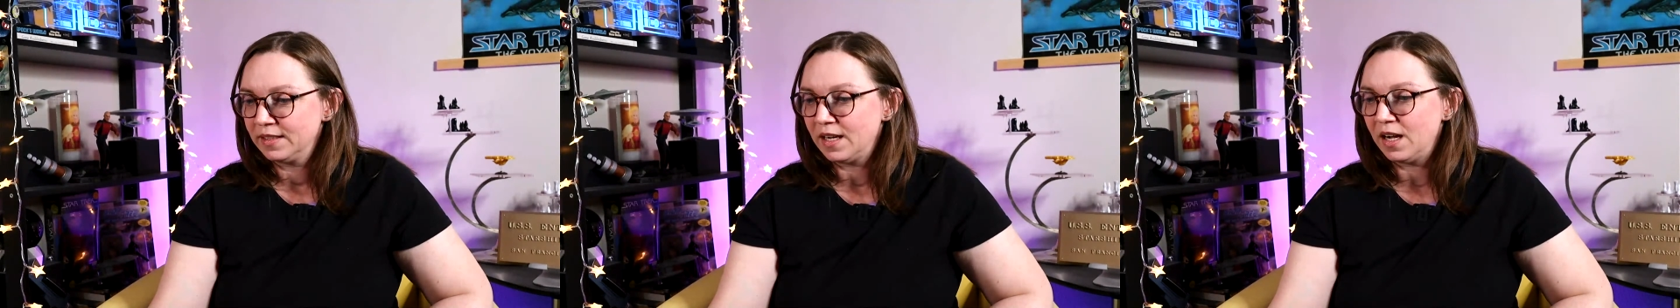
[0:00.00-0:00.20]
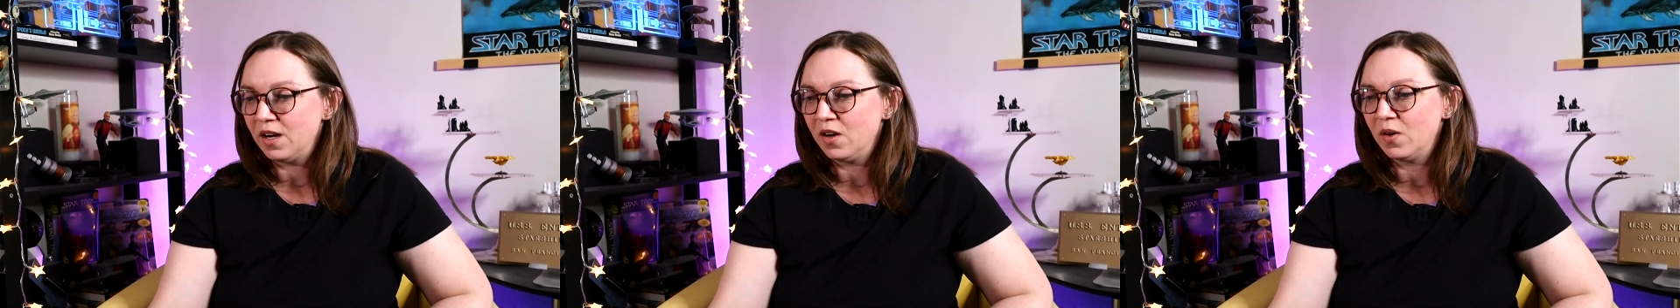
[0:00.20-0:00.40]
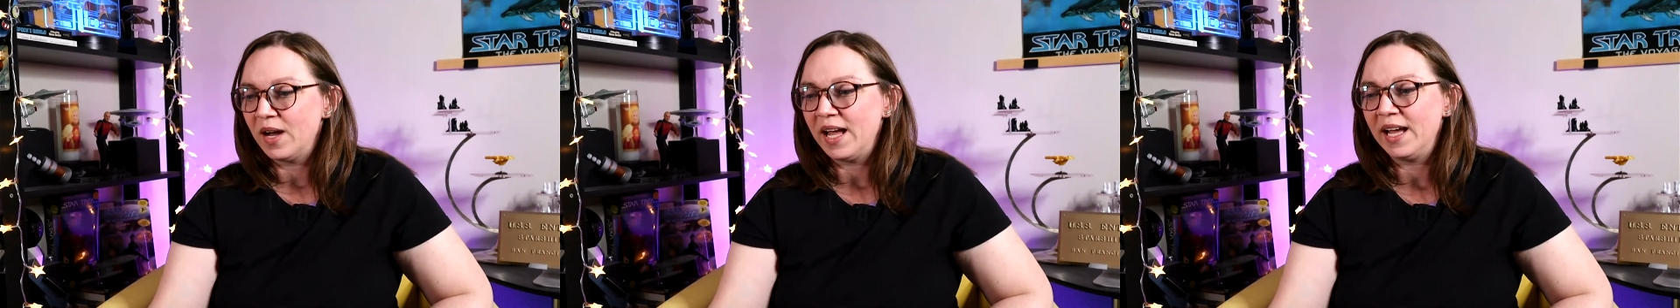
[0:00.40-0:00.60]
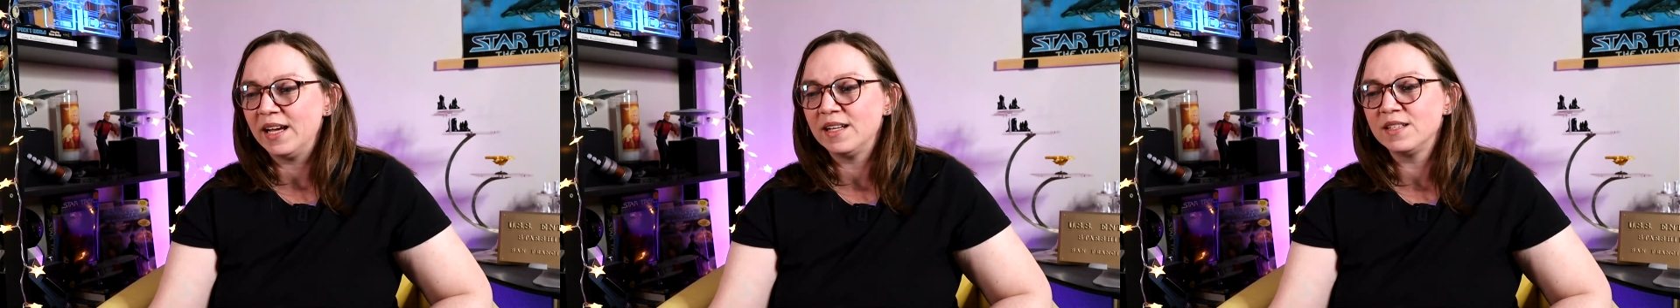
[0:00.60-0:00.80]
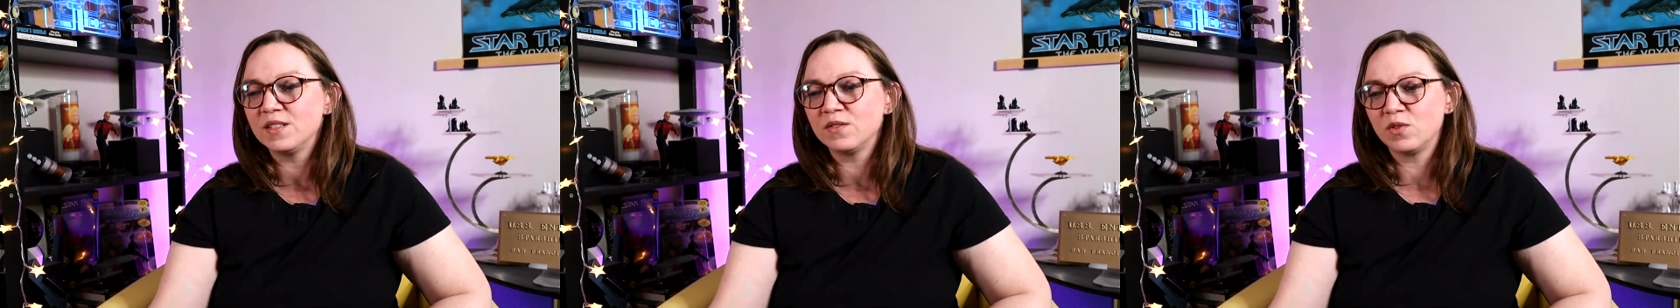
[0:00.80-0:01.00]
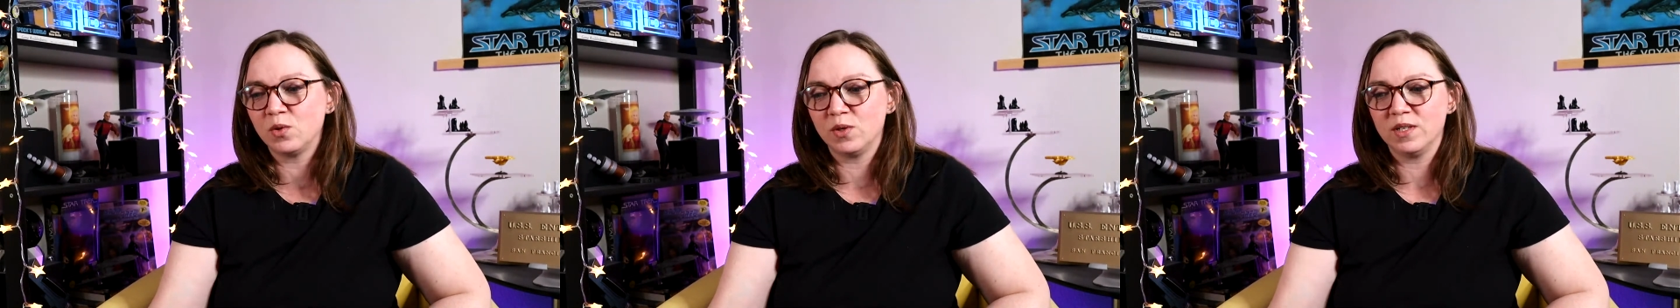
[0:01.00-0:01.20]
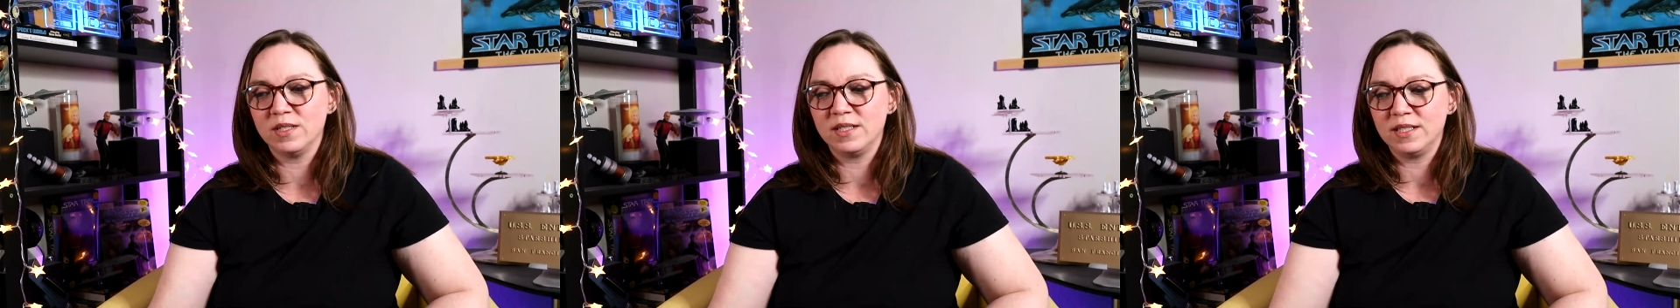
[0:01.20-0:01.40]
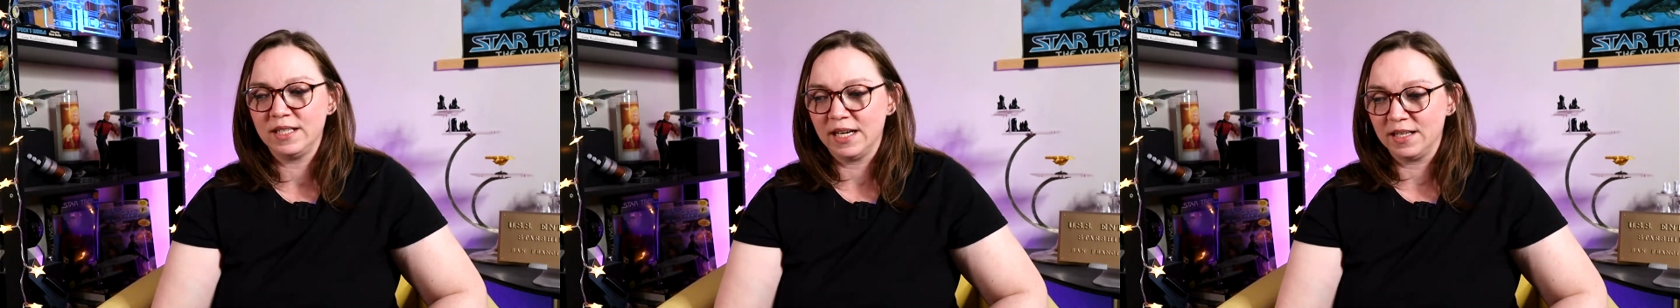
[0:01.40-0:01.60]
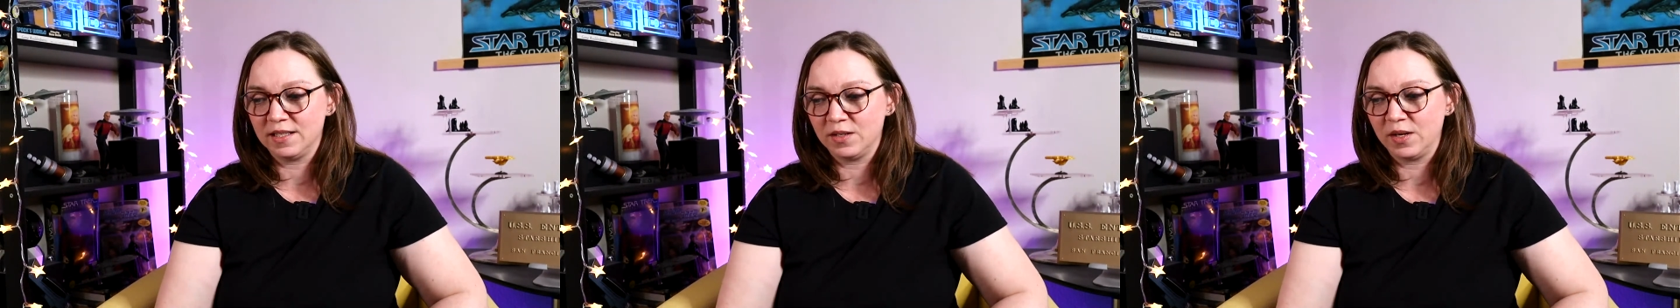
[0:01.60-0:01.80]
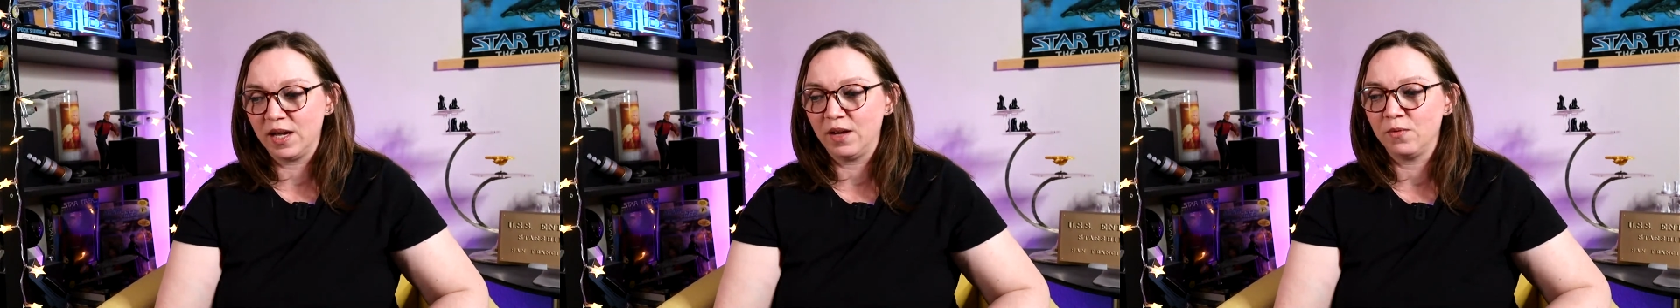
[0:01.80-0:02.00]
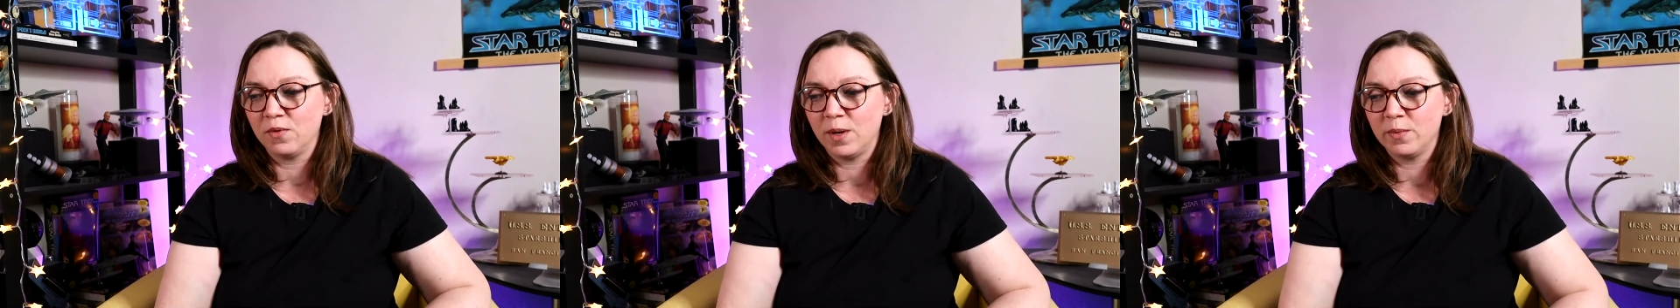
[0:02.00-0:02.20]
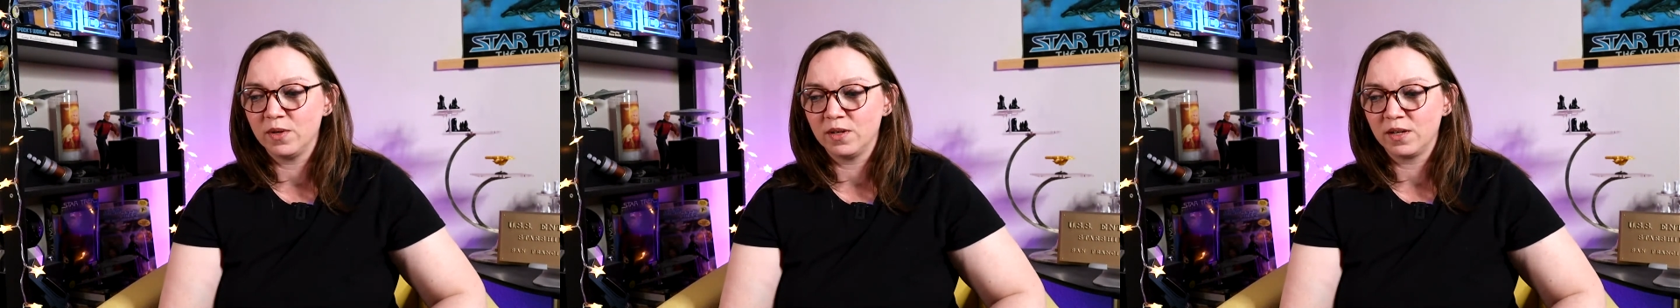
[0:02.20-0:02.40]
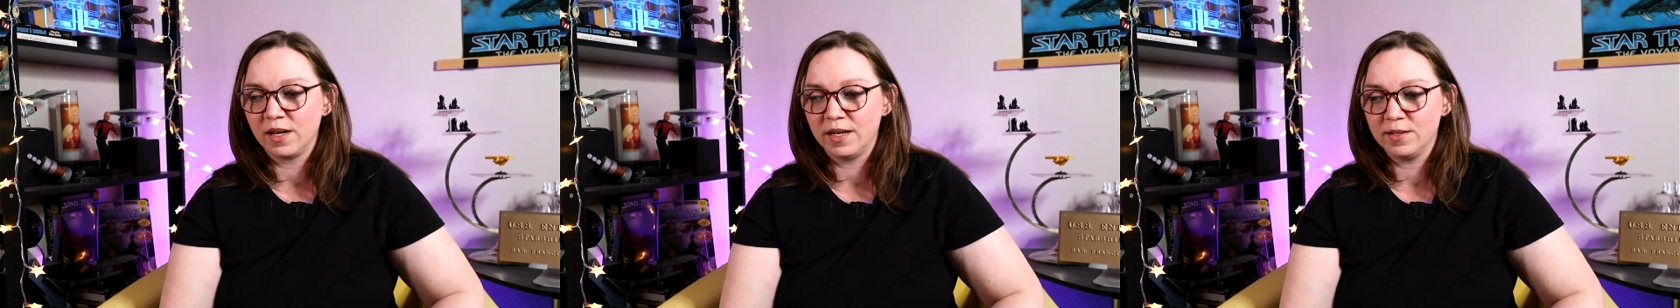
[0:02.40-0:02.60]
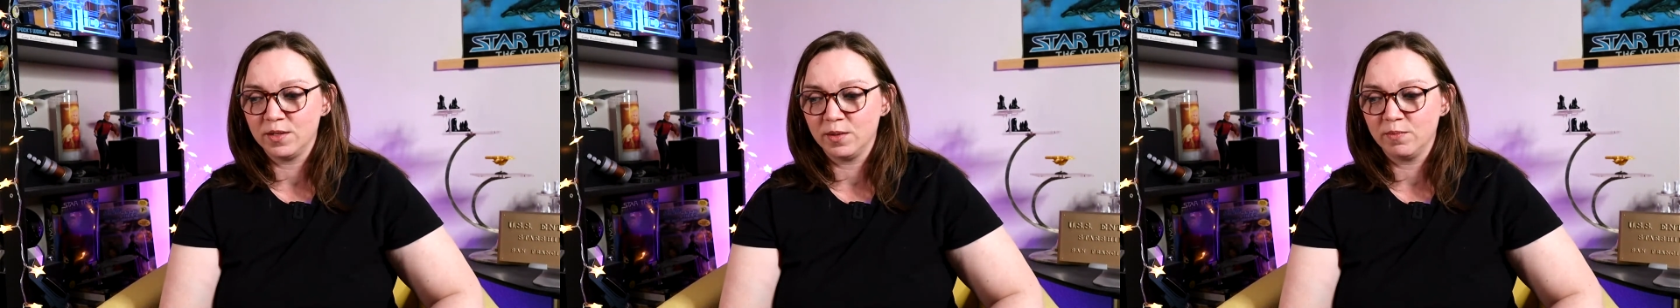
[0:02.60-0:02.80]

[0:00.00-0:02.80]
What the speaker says: Oh, and of course, yes, okay, Robert Kaiser